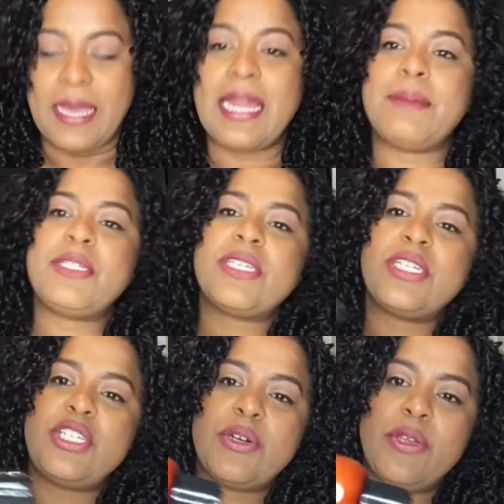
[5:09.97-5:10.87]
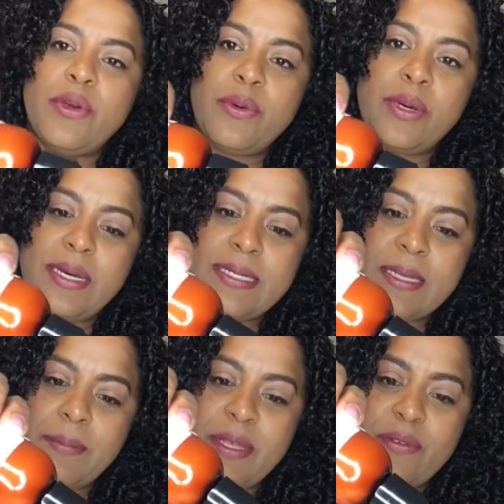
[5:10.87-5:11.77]
and I'm just going to show you
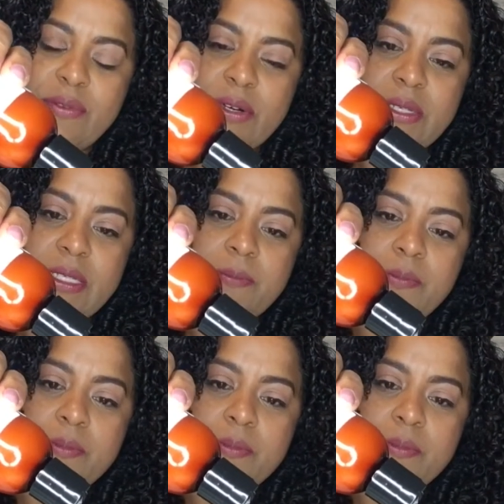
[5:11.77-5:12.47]
something first.